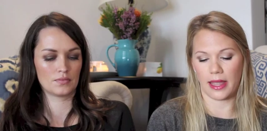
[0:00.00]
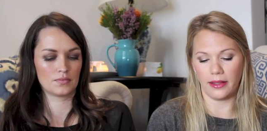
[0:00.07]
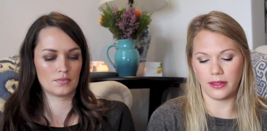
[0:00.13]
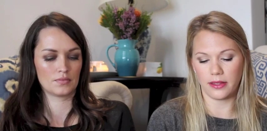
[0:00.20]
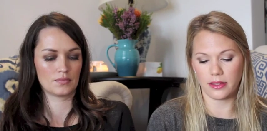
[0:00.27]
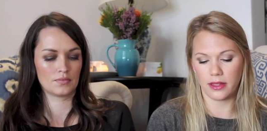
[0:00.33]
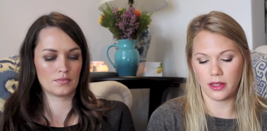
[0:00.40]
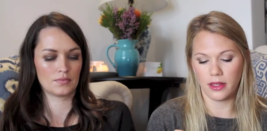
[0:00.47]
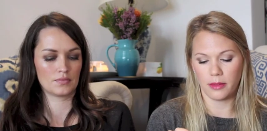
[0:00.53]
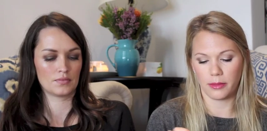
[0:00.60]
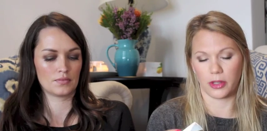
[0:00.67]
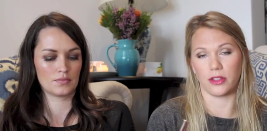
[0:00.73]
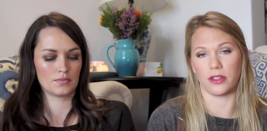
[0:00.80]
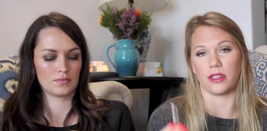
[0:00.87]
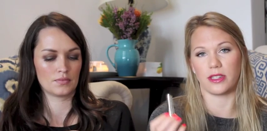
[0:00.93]
Speaker 1: nuts,
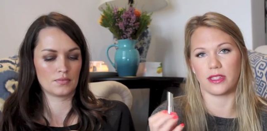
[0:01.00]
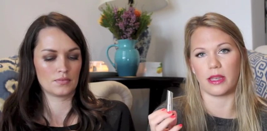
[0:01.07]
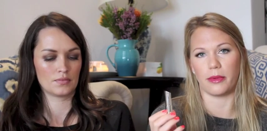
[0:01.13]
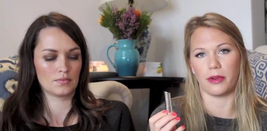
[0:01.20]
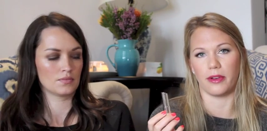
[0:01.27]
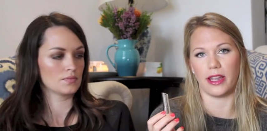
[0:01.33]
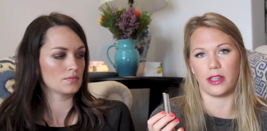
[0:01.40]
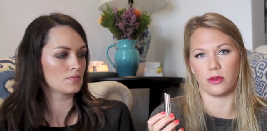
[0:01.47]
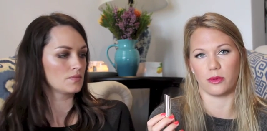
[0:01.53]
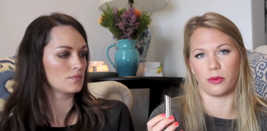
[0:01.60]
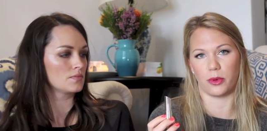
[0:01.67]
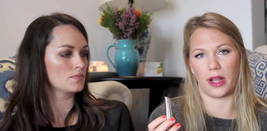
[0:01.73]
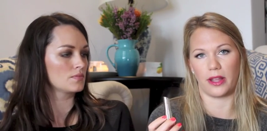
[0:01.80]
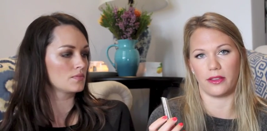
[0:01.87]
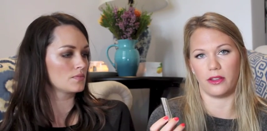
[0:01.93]
because this summer range was
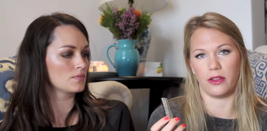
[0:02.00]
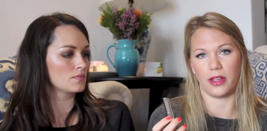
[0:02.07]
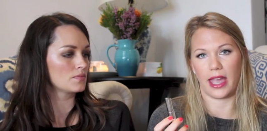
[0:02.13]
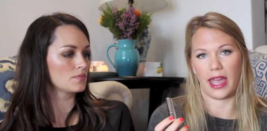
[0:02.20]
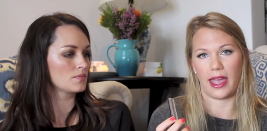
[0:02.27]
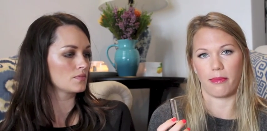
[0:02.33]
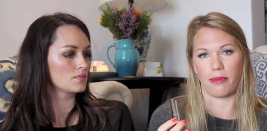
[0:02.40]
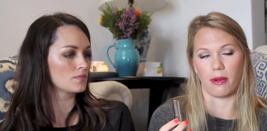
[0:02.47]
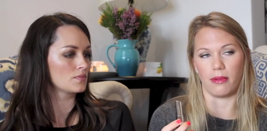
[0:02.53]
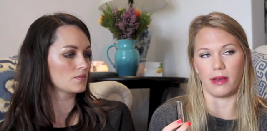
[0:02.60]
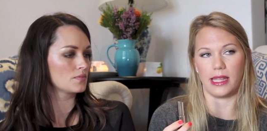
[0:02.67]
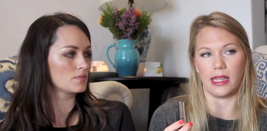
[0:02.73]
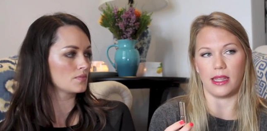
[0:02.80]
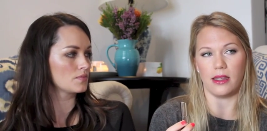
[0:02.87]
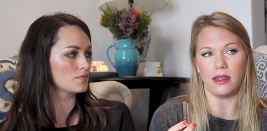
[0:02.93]
brought out in the UK
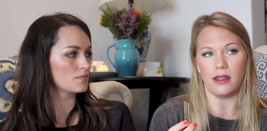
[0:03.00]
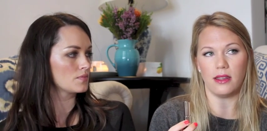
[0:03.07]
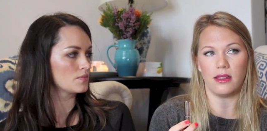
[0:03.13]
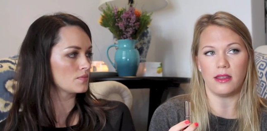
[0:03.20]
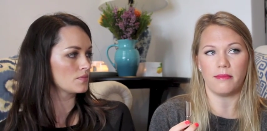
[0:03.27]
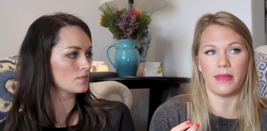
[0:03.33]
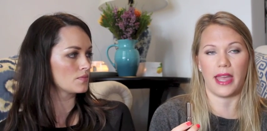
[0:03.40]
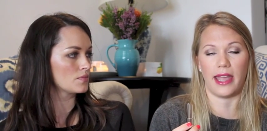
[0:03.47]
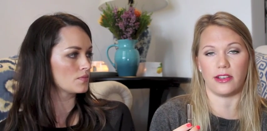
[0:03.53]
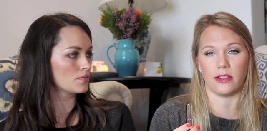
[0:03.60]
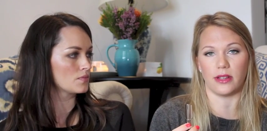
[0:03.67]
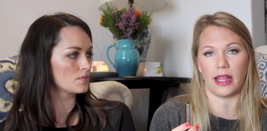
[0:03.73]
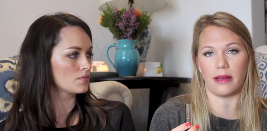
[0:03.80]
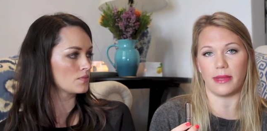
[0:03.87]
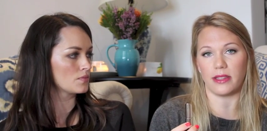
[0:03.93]
probably eight
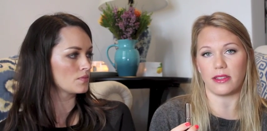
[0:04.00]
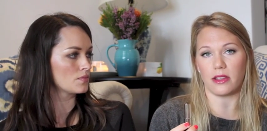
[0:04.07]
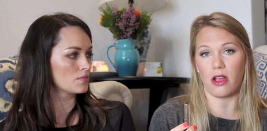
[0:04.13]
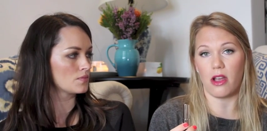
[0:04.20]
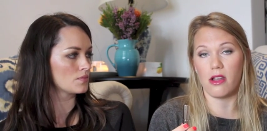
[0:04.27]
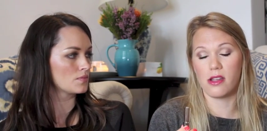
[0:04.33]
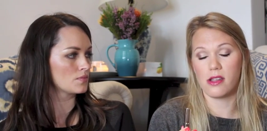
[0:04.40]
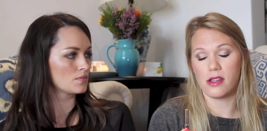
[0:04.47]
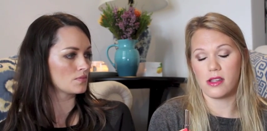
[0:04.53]
or nine months ago.